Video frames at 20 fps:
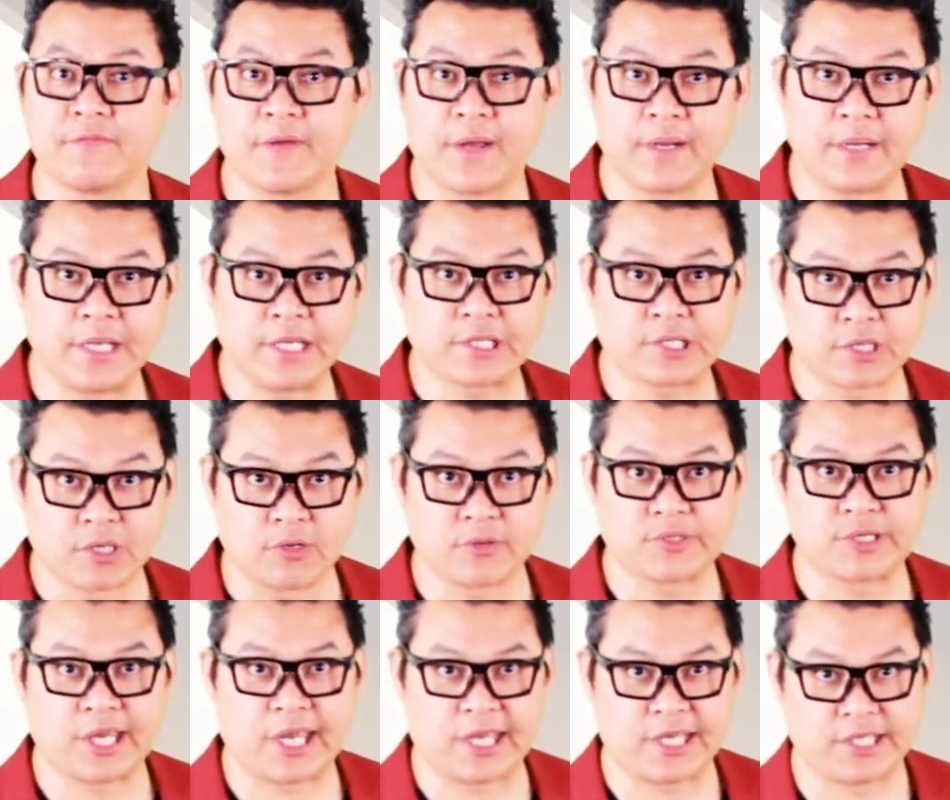very slow
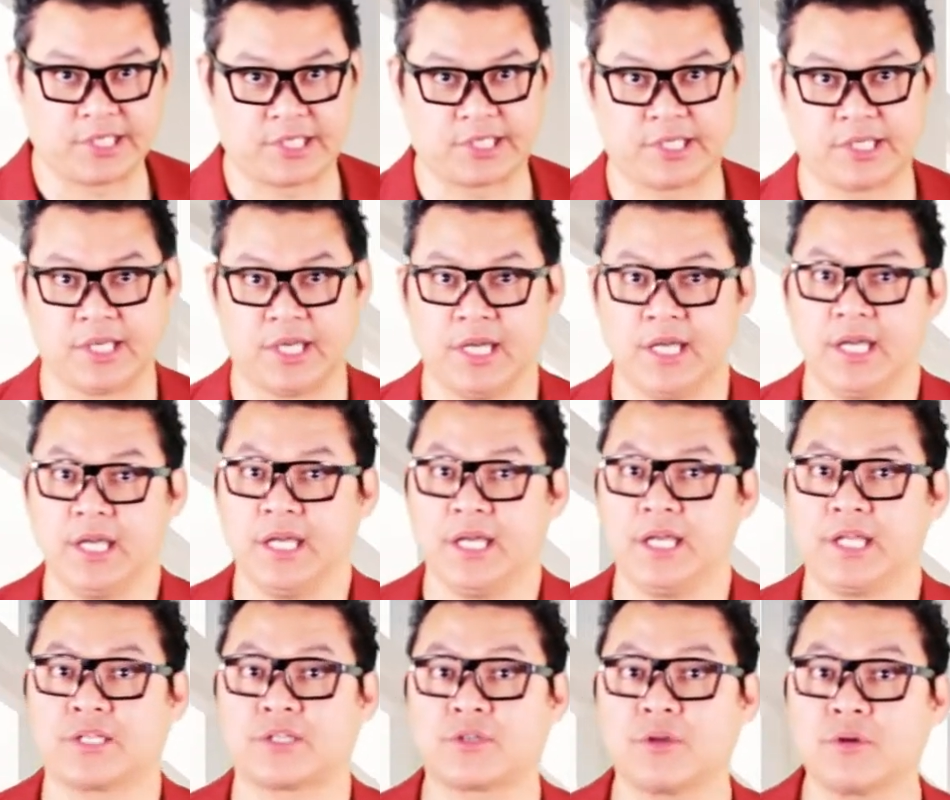change.
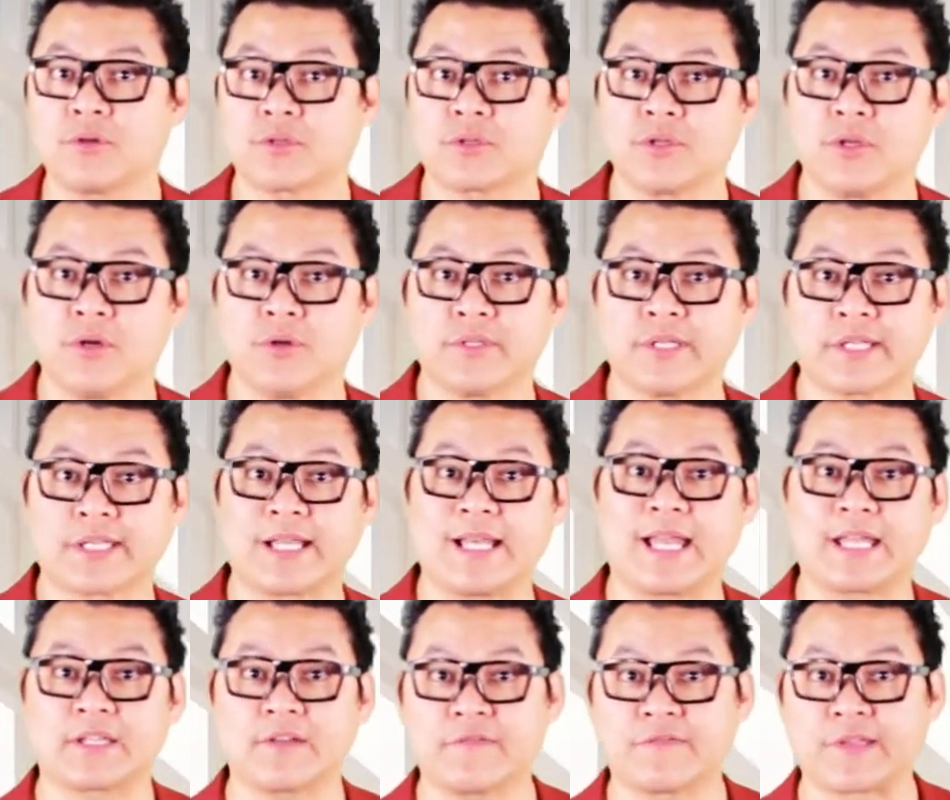It's so slow that a
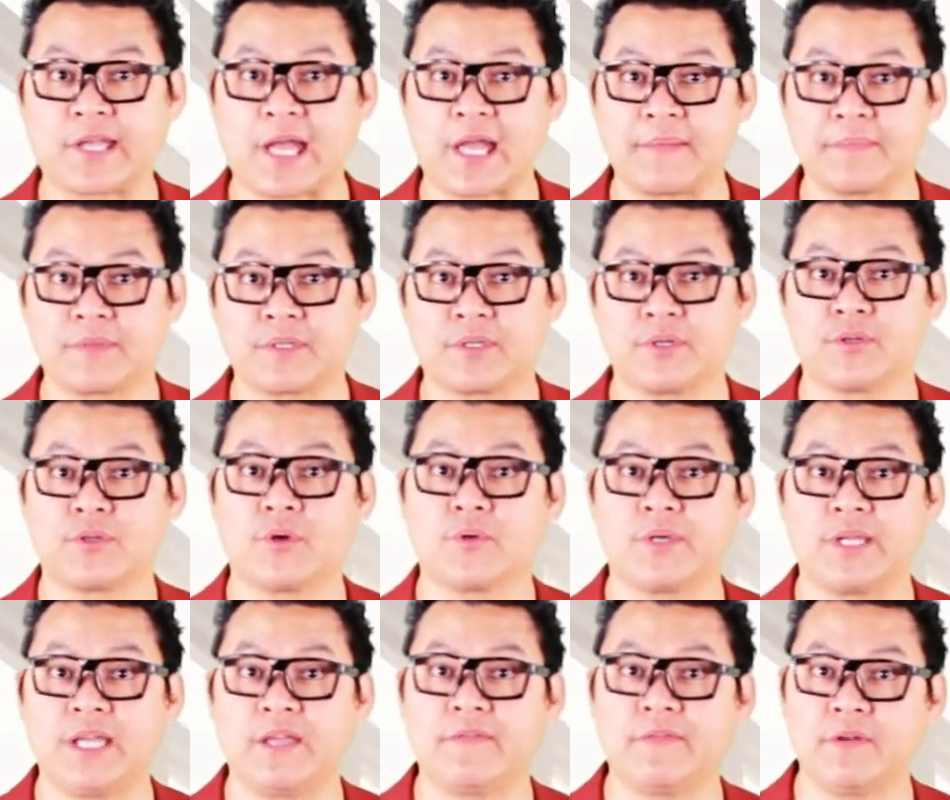lot of times you
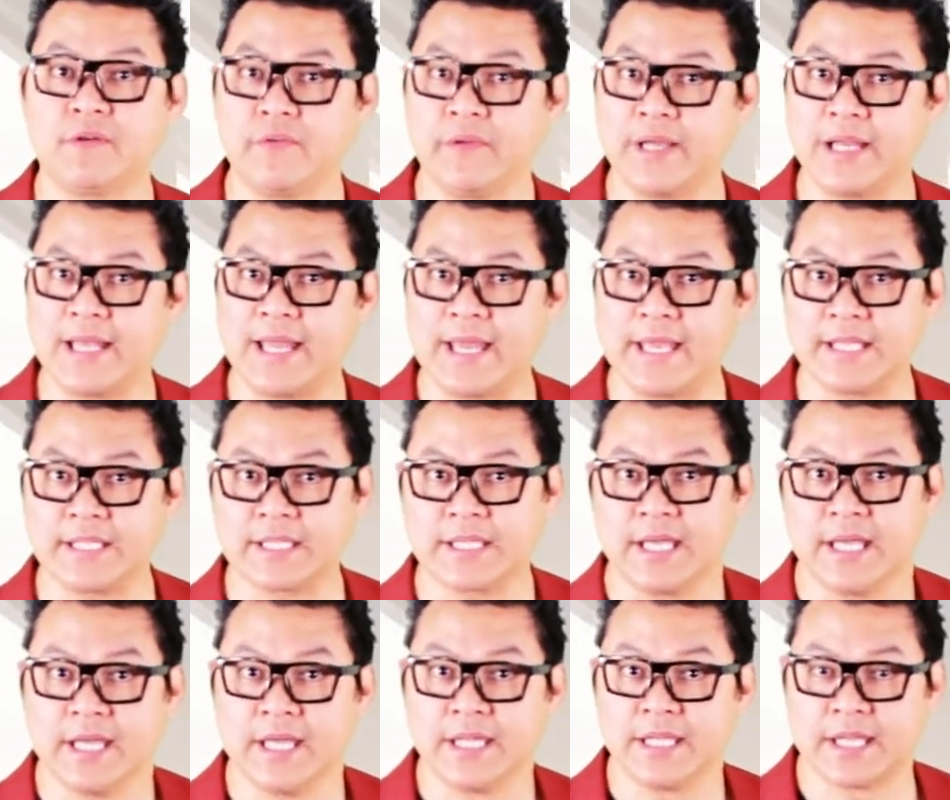don't even realize
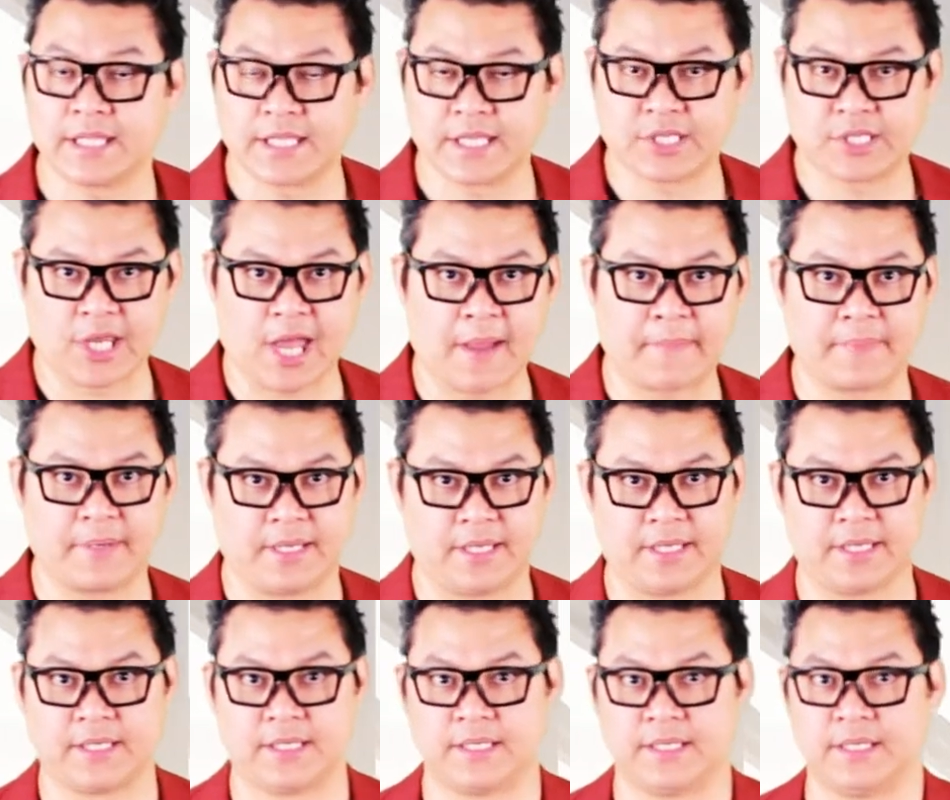that it's
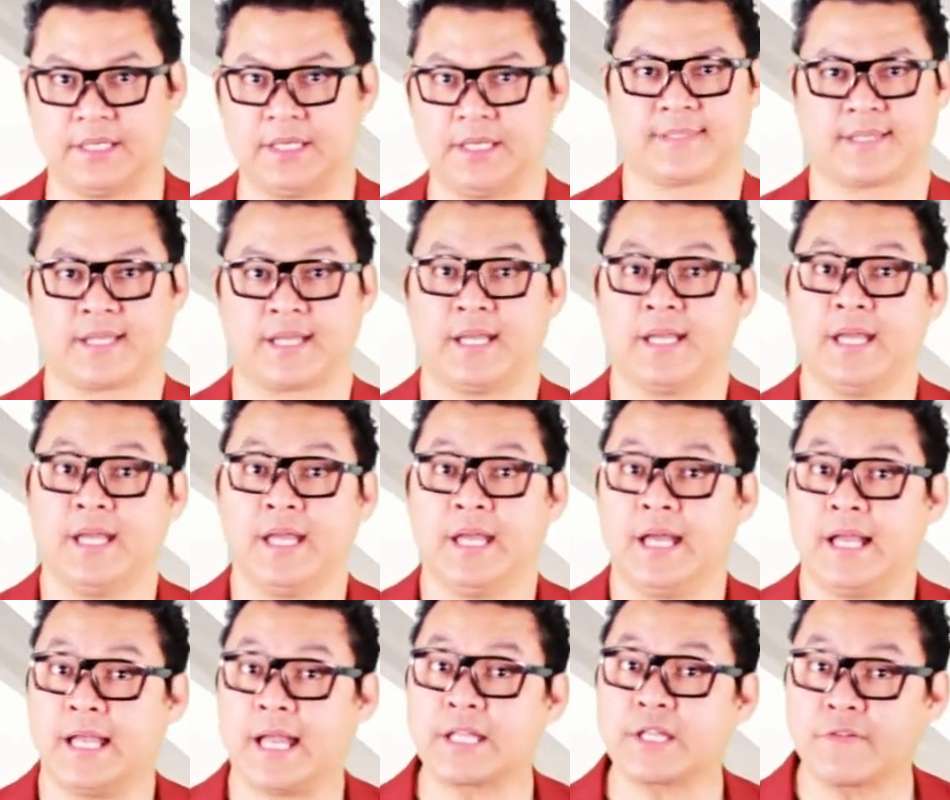happening.
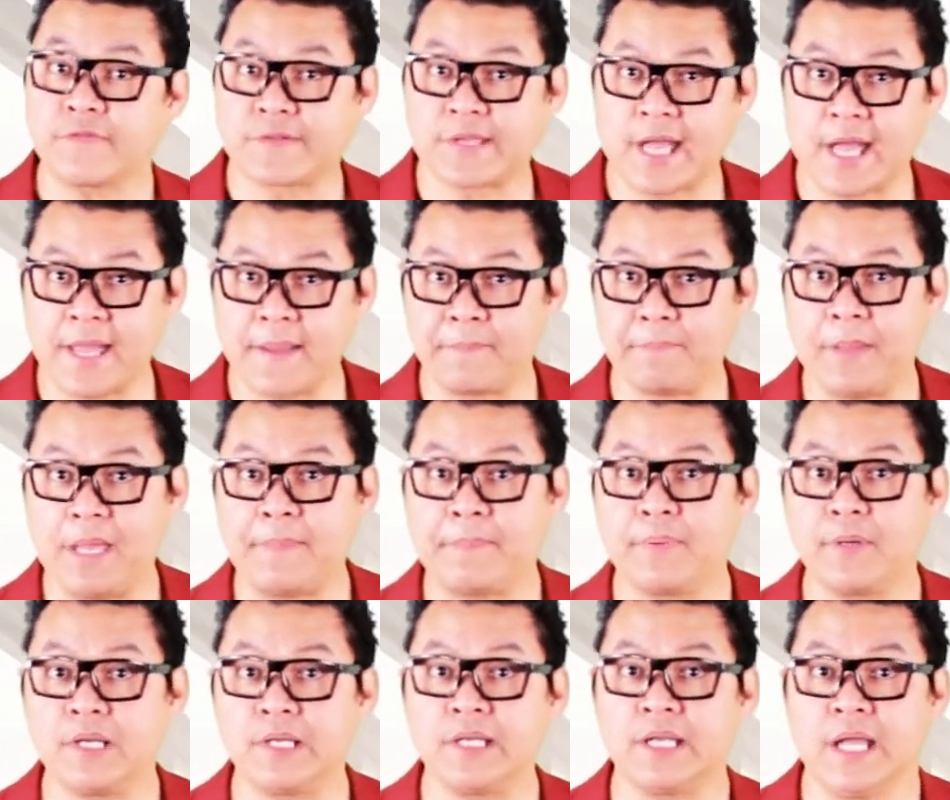A lot of time
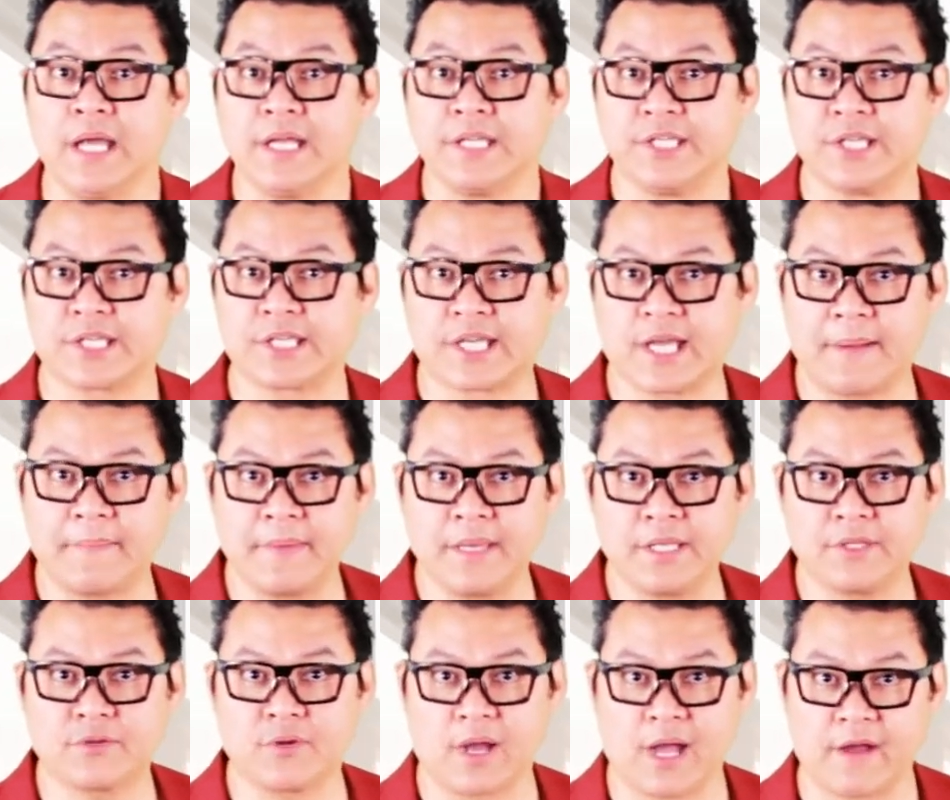people just come
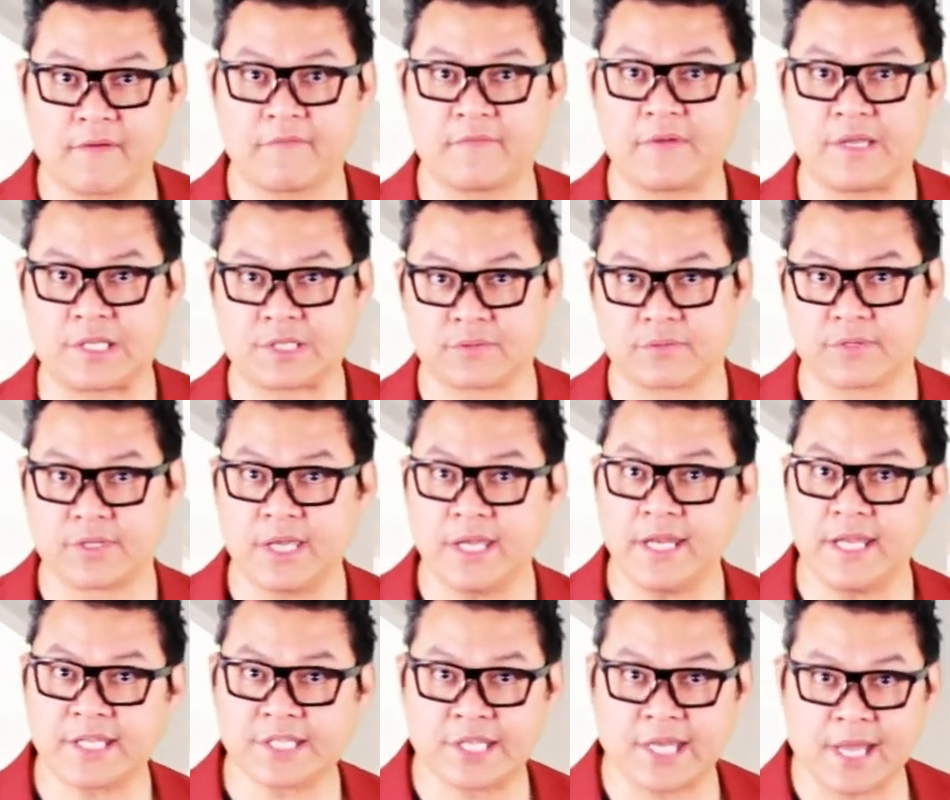in to have its
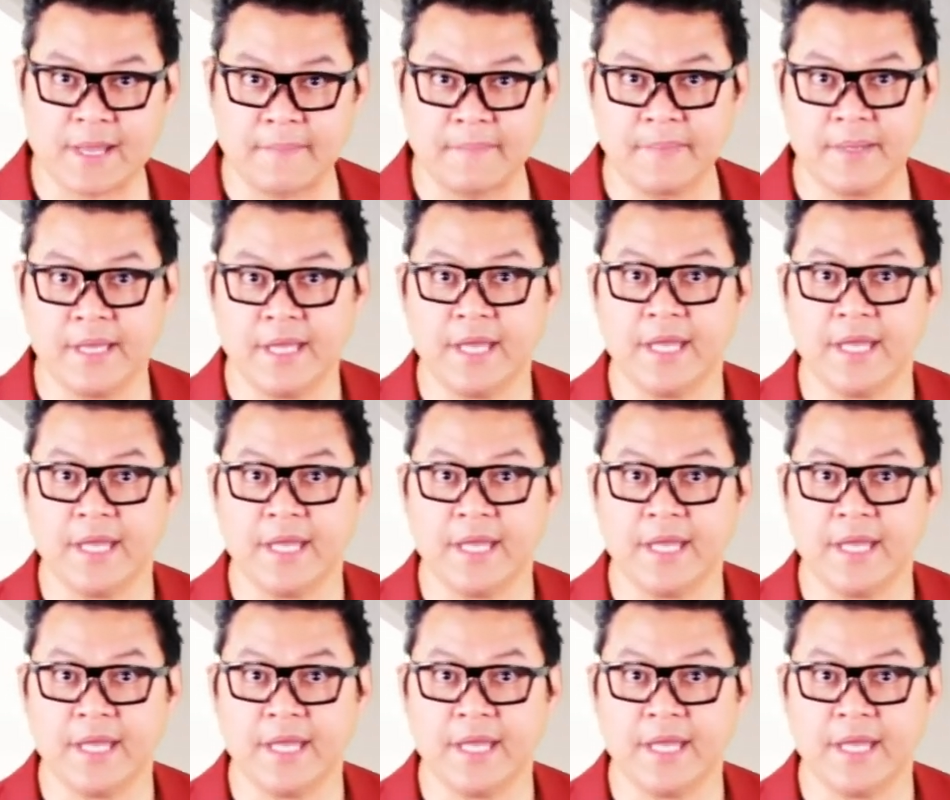routine exam